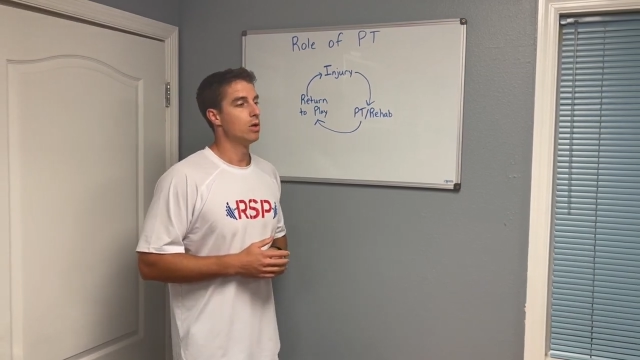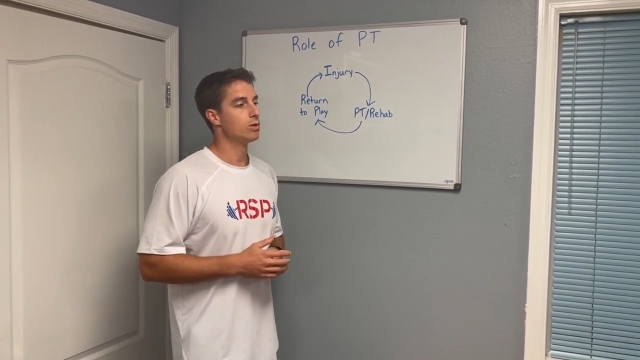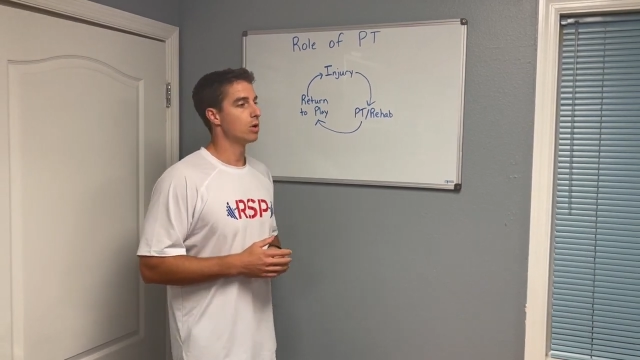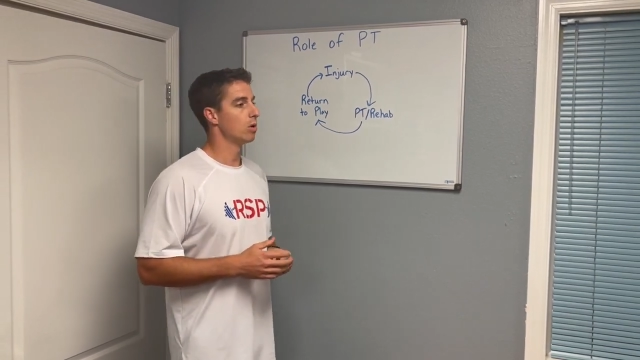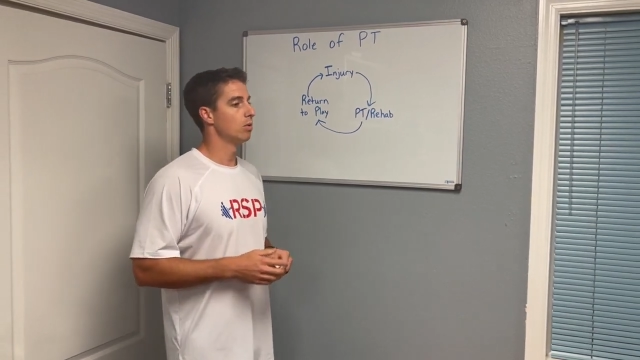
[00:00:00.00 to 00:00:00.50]

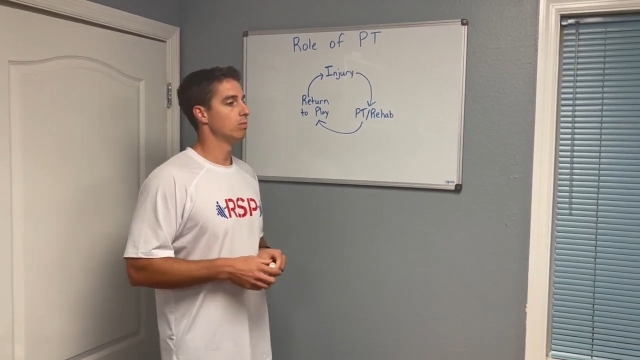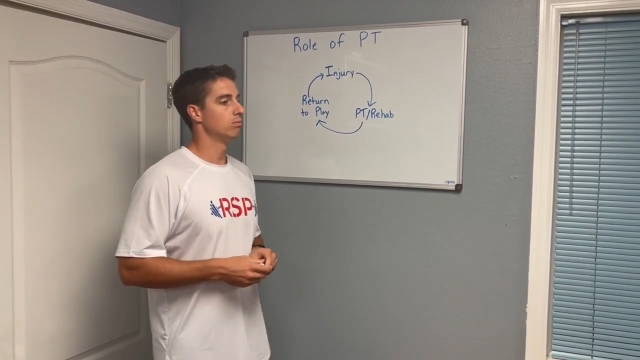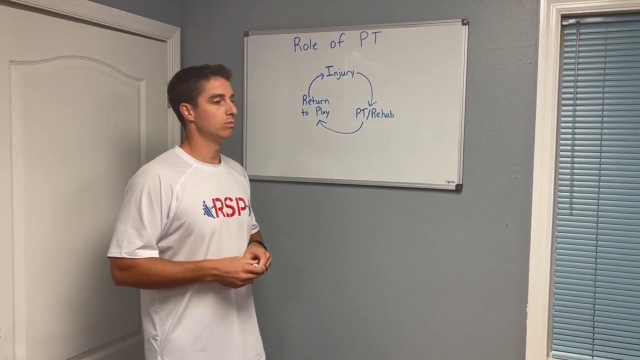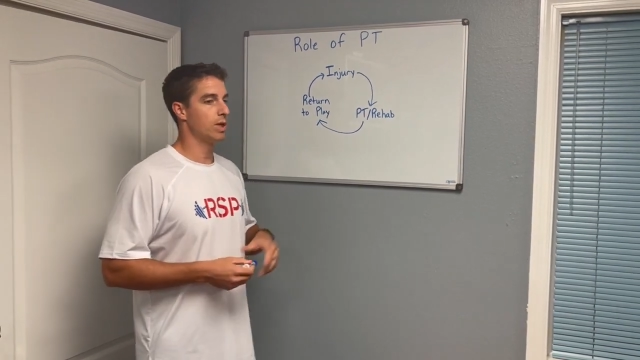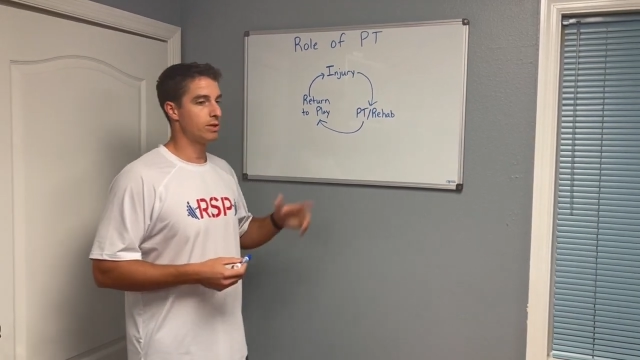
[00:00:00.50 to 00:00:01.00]
So
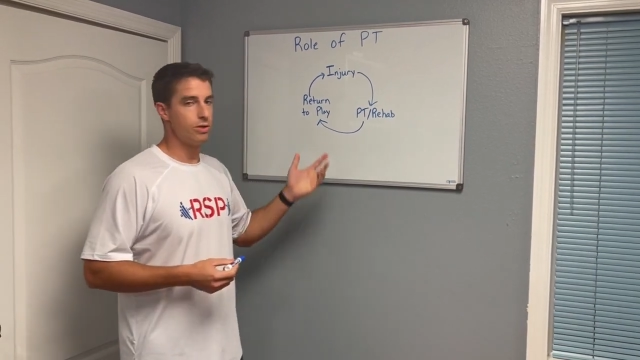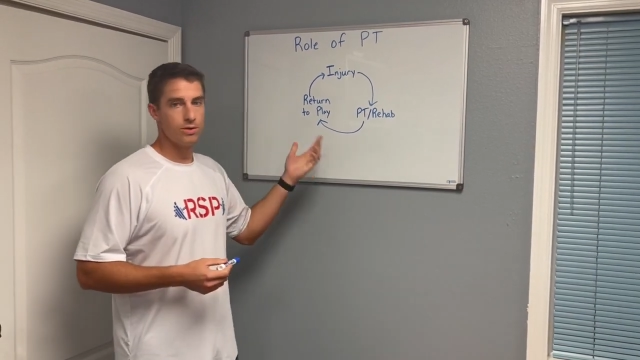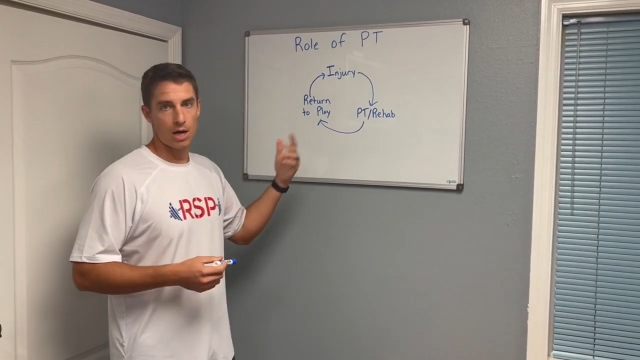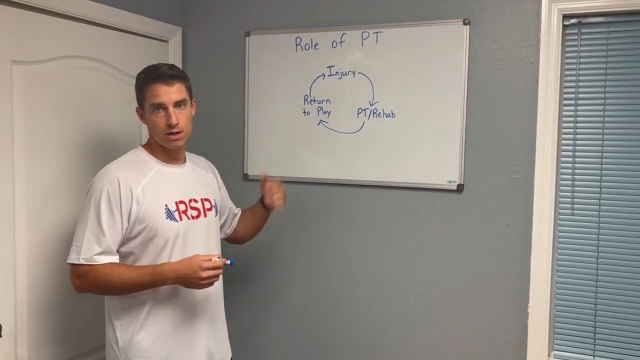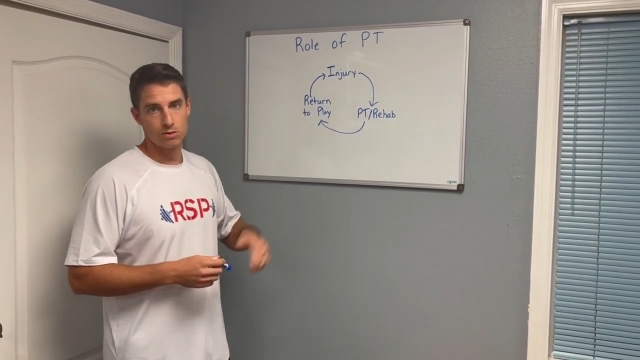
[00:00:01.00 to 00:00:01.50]
let's
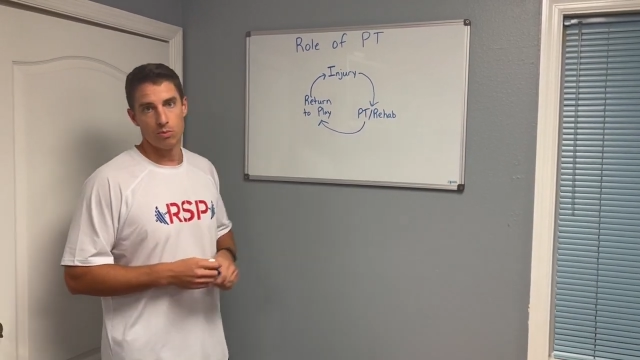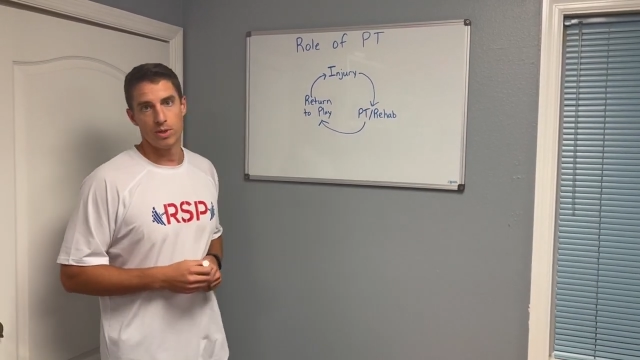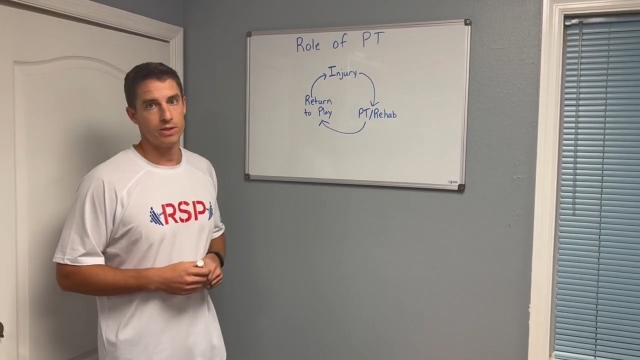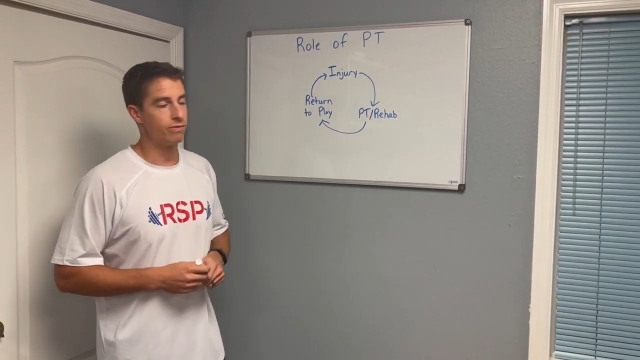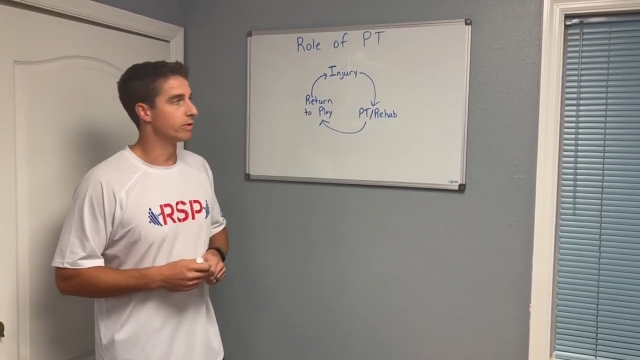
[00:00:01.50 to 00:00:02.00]
use a high school
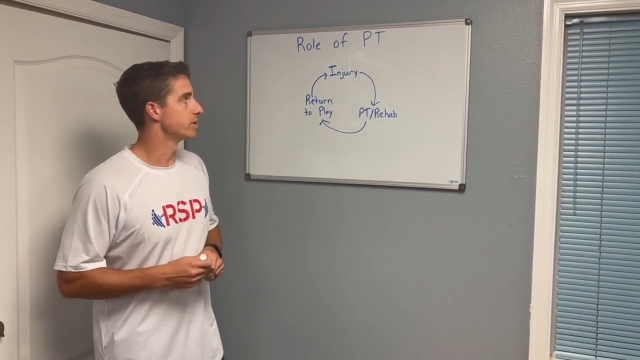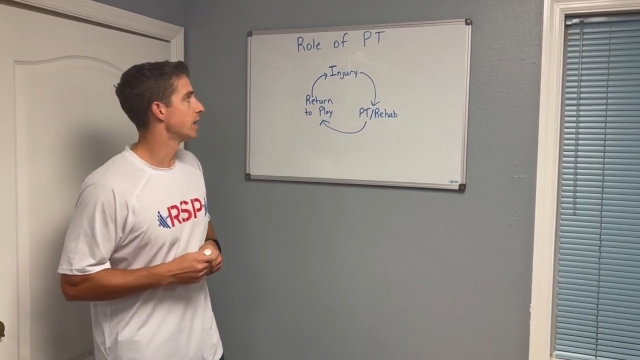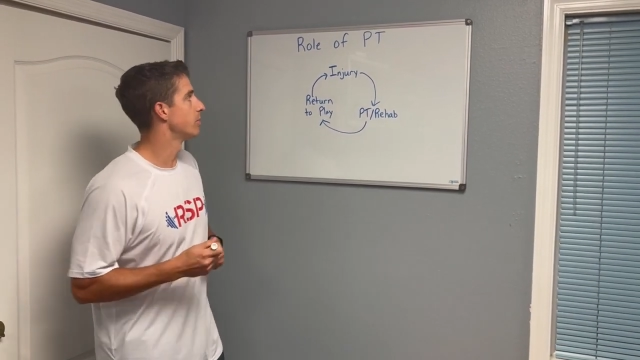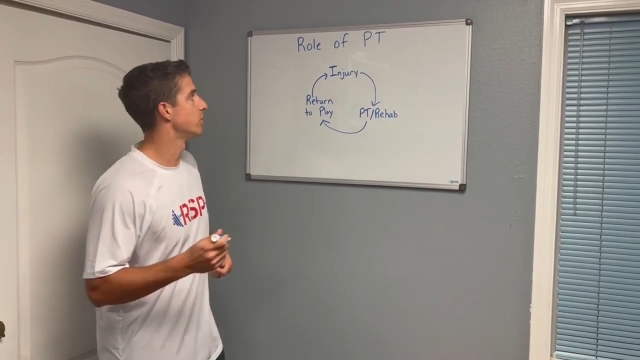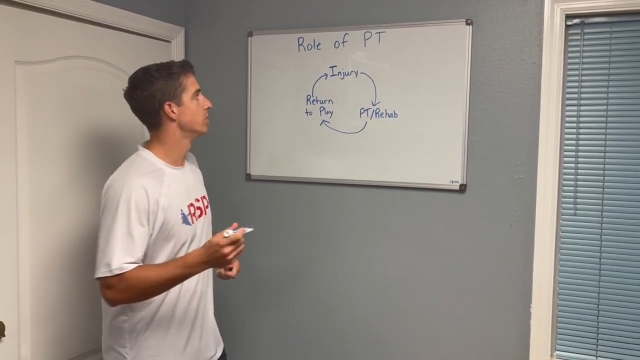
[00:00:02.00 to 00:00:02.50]
pitcher, for
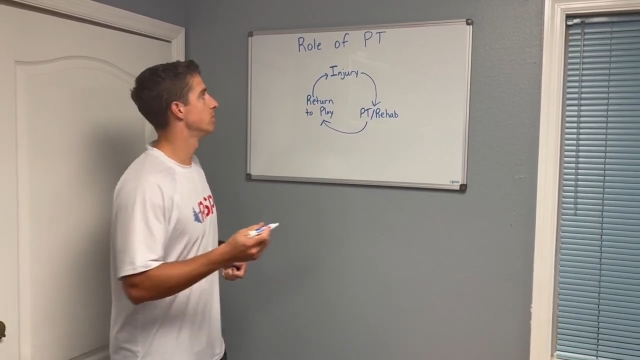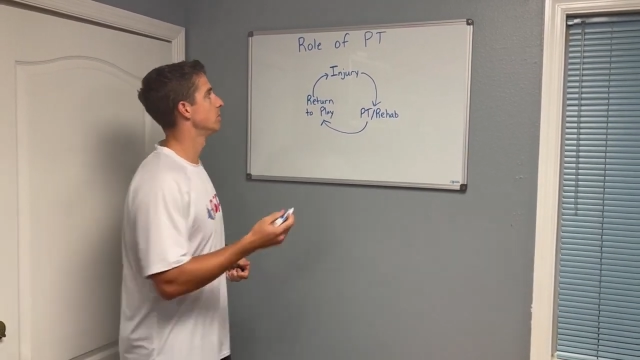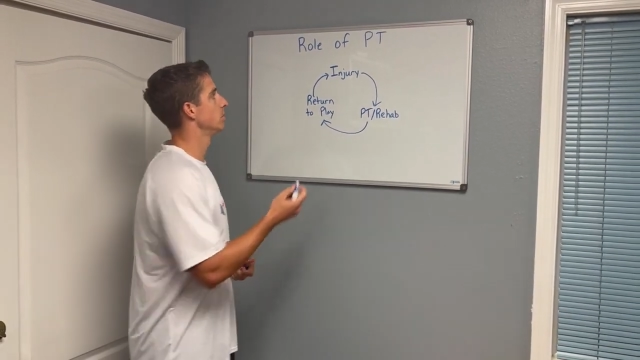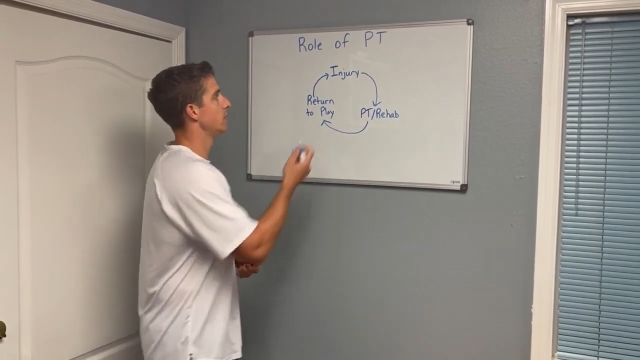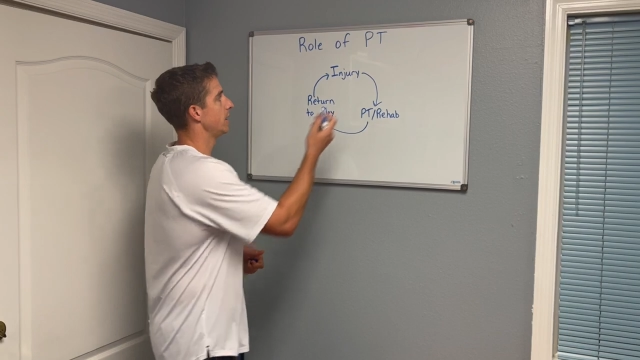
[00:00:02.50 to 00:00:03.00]
example.
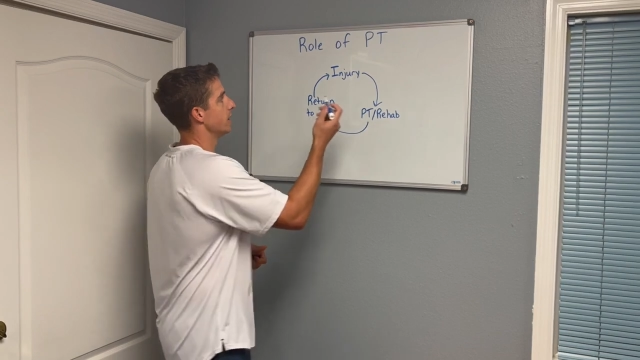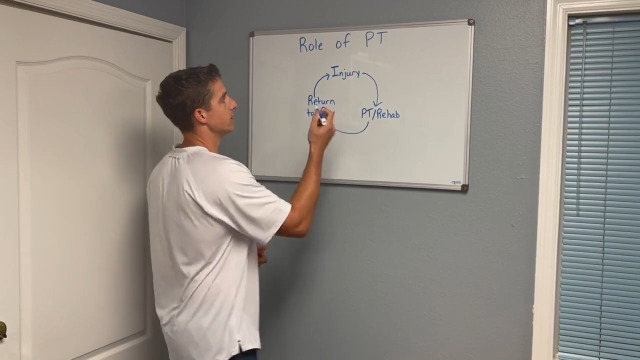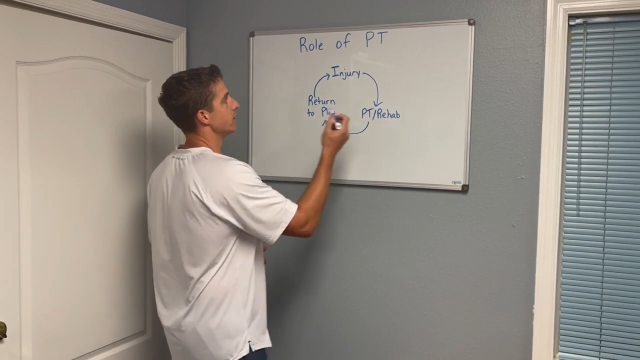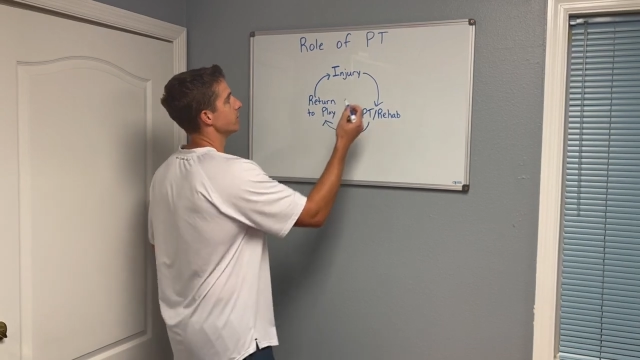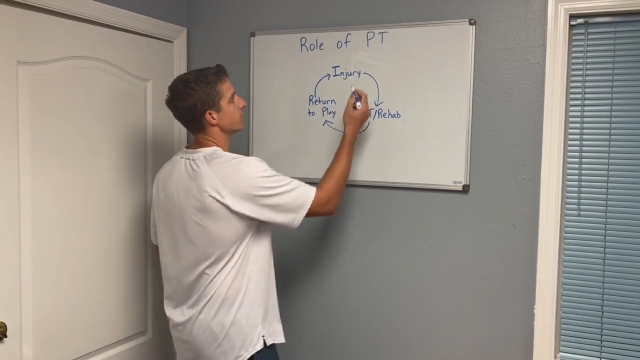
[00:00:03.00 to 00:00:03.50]
He
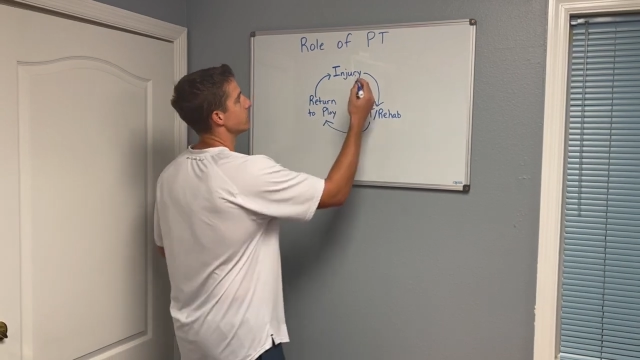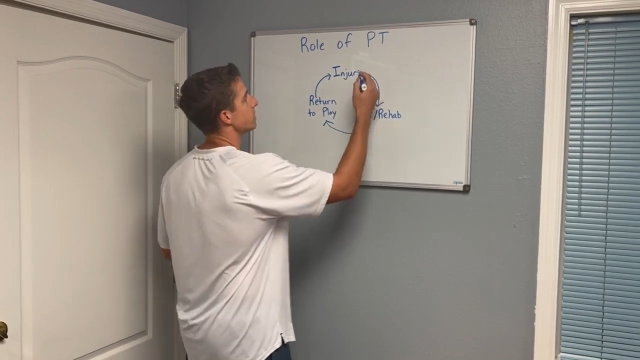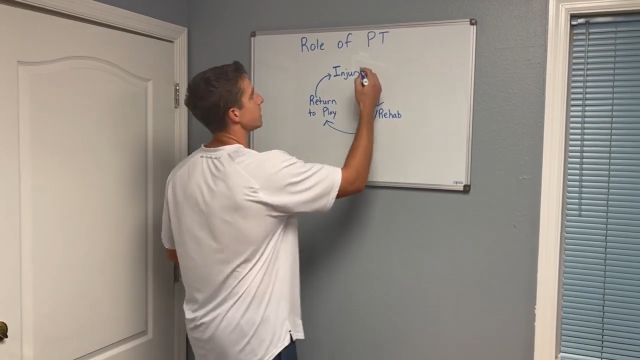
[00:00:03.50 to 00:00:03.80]
gets injured. So we'll